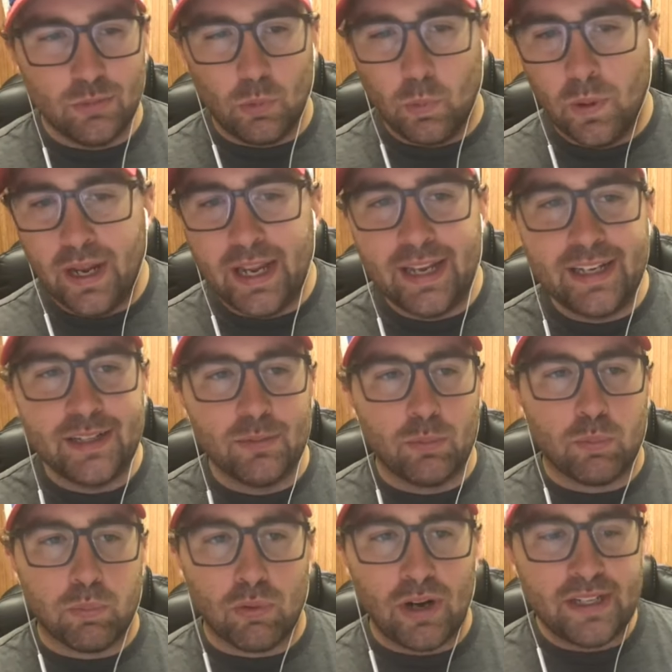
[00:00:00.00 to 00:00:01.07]
wind,
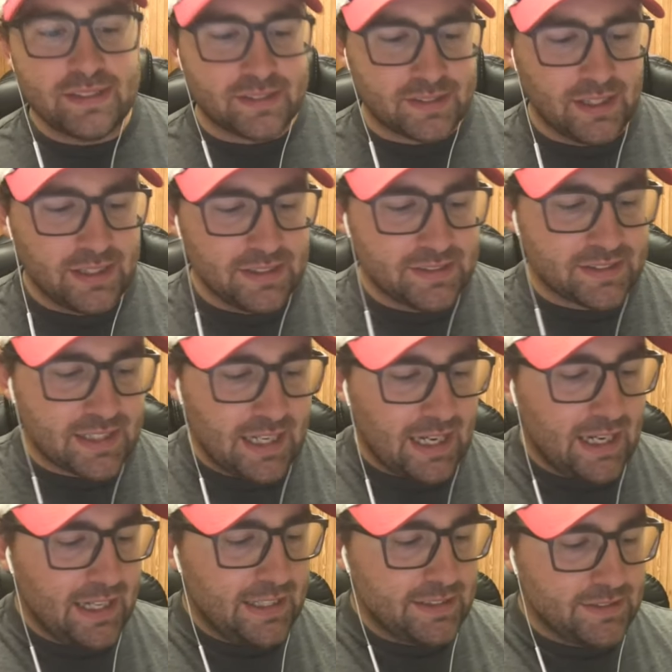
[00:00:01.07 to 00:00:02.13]
bright sunny
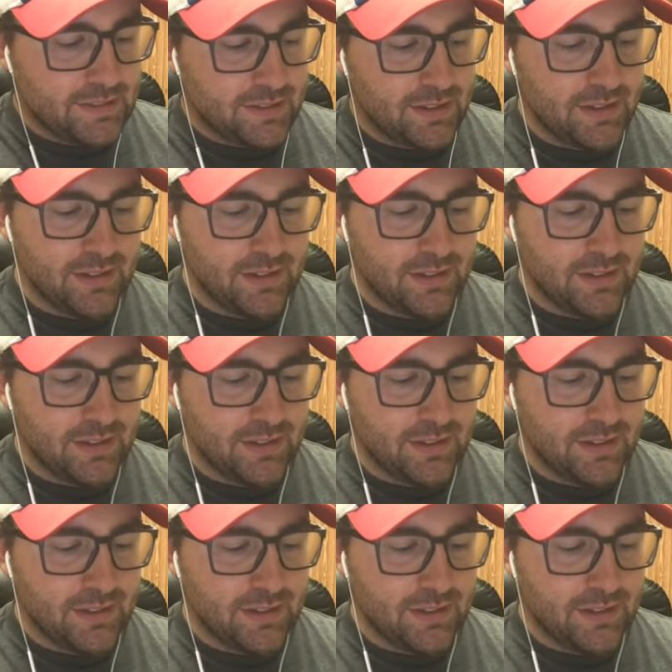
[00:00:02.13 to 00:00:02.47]
skies,